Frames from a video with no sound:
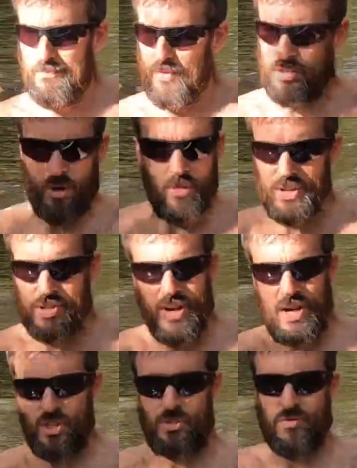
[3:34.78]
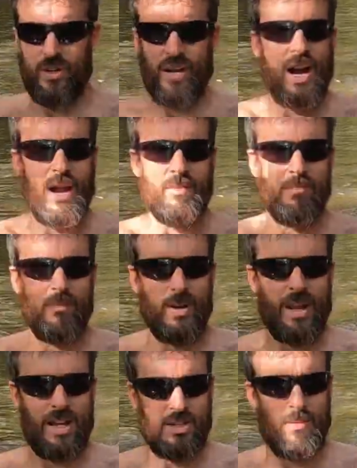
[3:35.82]
For some reason, I just forgot
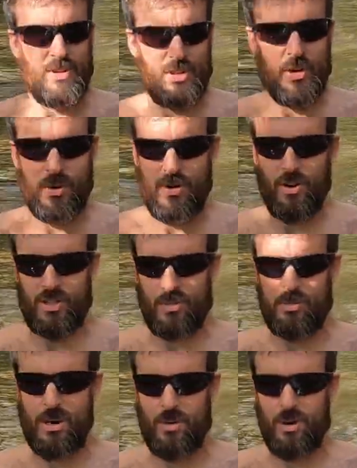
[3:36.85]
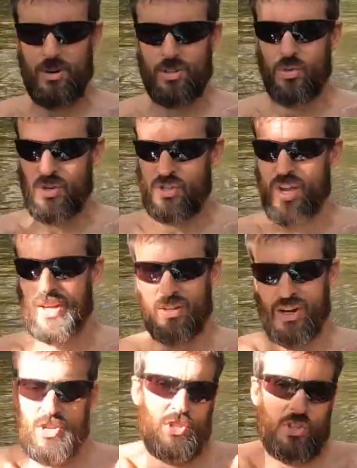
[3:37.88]
when last time I was on the river on September
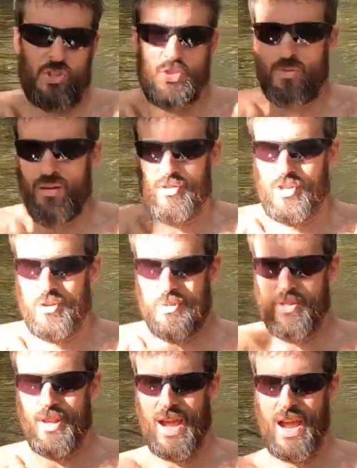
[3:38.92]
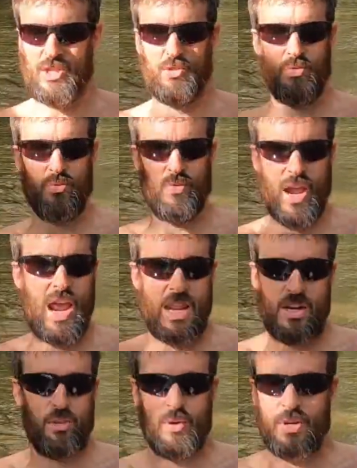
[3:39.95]
22nd. I just assumed that was going to be the last
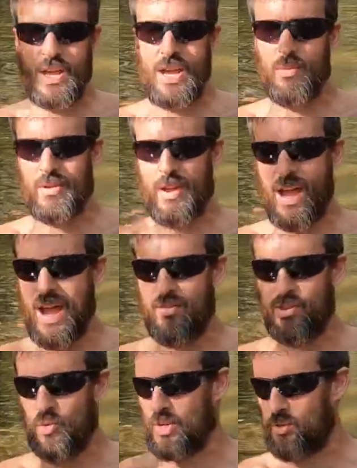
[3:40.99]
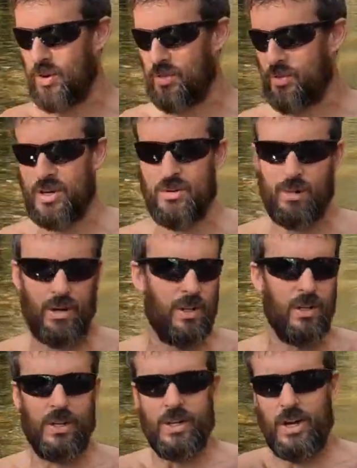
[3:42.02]
80-degree day we'd have in 2023. But
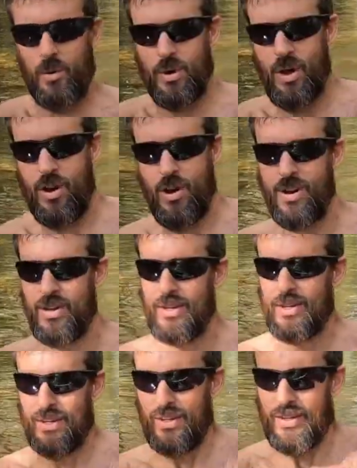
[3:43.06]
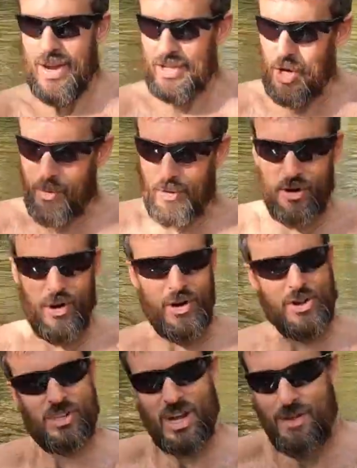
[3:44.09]
here we are, October 3rd,
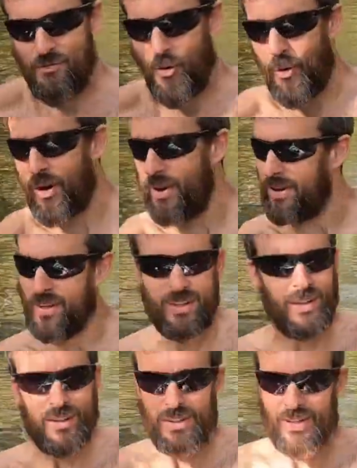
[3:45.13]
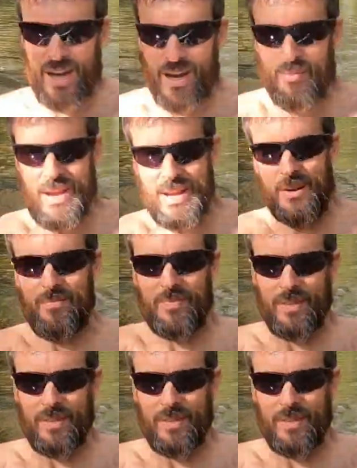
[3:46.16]
and it's 84. You can't beat it.